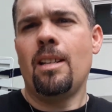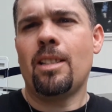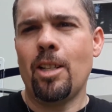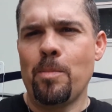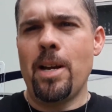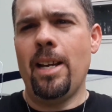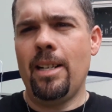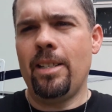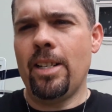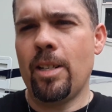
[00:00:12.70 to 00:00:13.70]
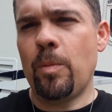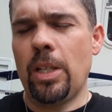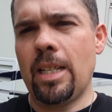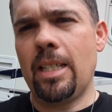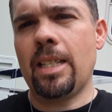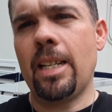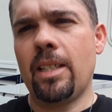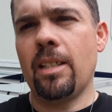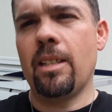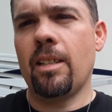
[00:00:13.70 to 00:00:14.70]
stuck my head in there and realized
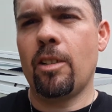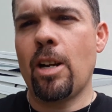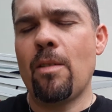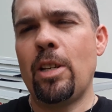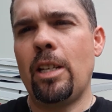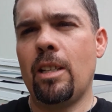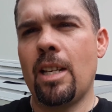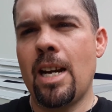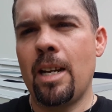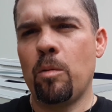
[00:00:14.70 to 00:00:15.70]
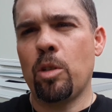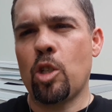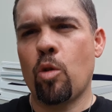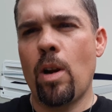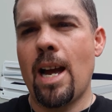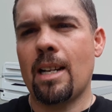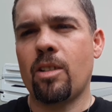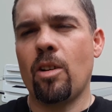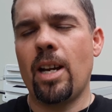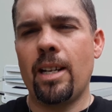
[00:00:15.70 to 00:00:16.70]
that the gravity line was cracked,
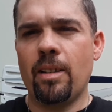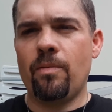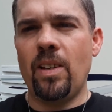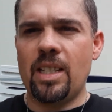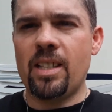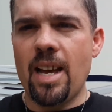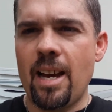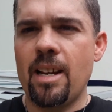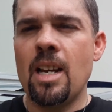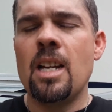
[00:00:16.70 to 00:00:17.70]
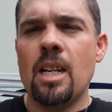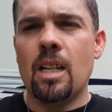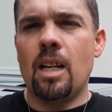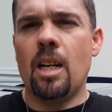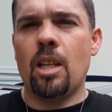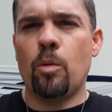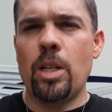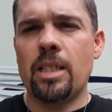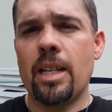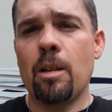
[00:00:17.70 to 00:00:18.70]
so I had to fix that. The
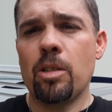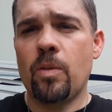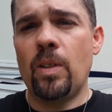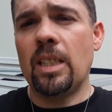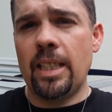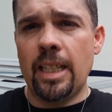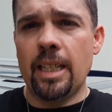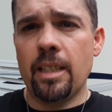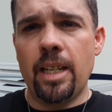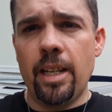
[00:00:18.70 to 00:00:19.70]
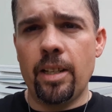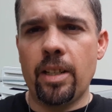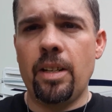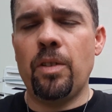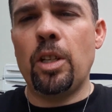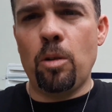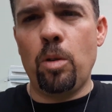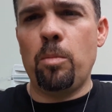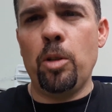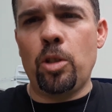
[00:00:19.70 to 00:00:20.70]
reason I was filling it here, even though
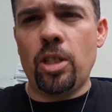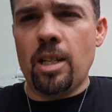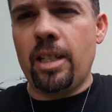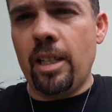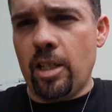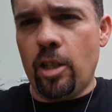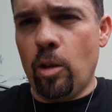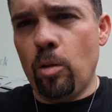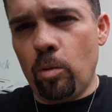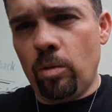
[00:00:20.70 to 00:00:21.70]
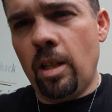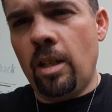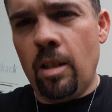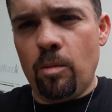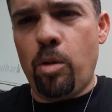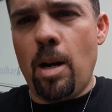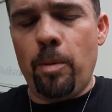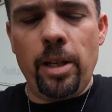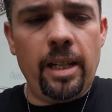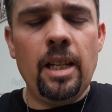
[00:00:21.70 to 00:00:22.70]
we're mooch stocking on our own
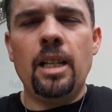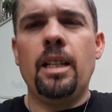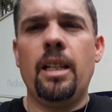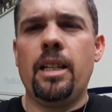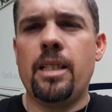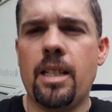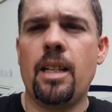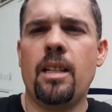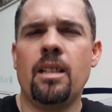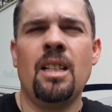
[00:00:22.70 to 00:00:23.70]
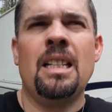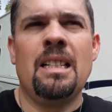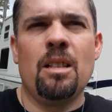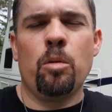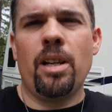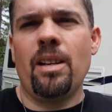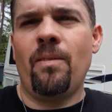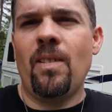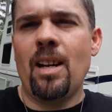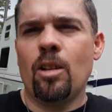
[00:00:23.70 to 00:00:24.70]
property, is we're getting a
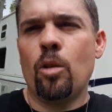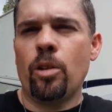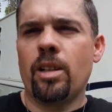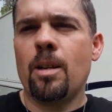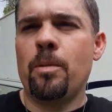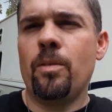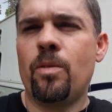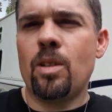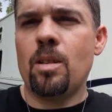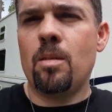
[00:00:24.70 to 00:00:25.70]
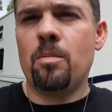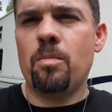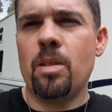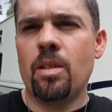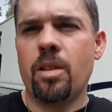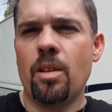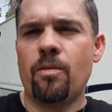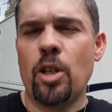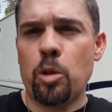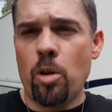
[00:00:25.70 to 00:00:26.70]
foul odor coming from the
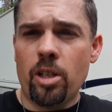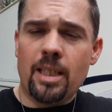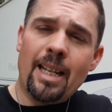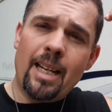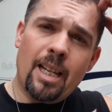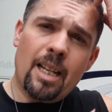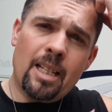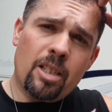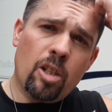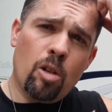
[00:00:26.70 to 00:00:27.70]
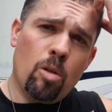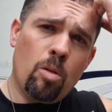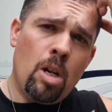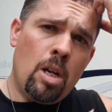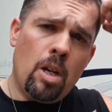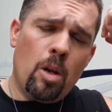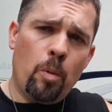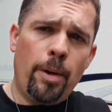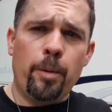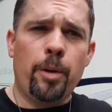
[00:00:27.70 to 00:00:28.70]
freshwater tank, and so
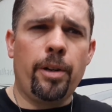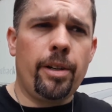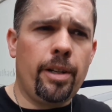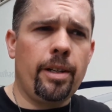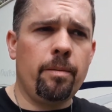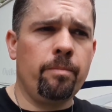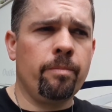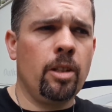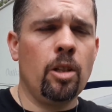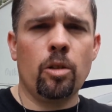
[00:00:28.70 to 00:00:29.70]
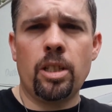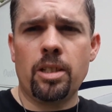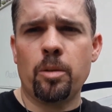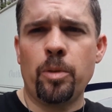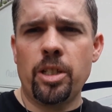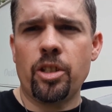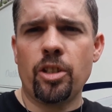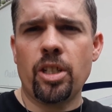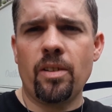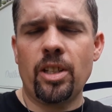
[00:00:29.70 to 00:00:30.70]
we were, did some
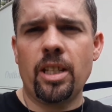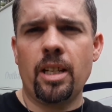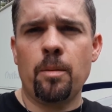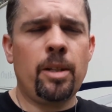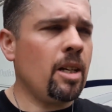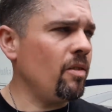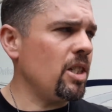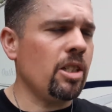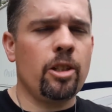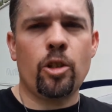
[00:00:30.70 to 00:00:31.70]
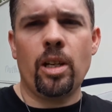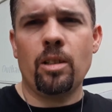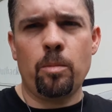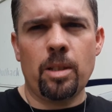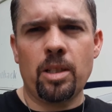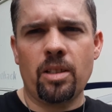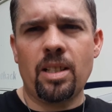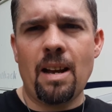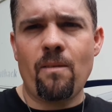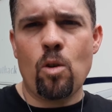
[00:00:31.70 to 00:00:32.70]
research and everything. I mean, obviously the trailer must have
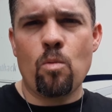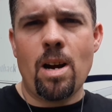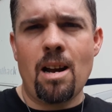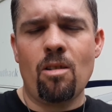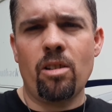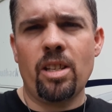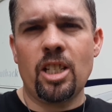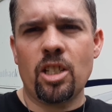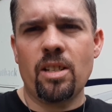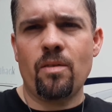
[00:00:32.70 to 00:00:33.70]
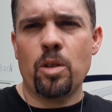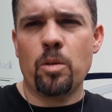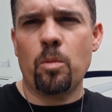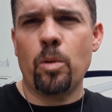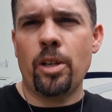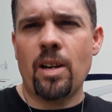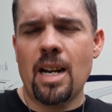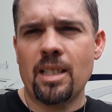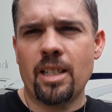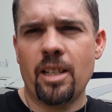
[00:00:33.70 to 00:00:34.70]
sat for a while, or they just never
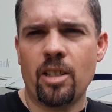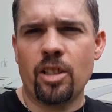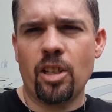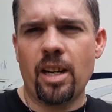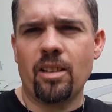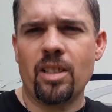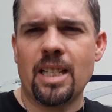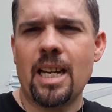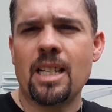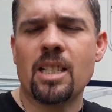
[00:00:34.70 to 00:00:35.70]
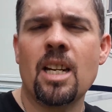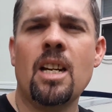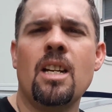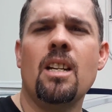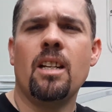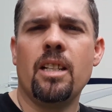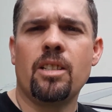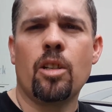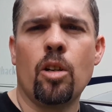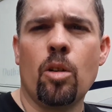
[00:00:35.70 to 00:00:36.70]
winterized it or took care of the tanks.
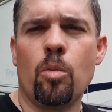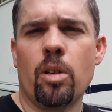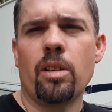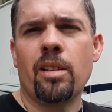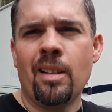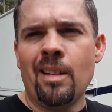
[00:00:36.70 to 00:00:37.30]
And so we're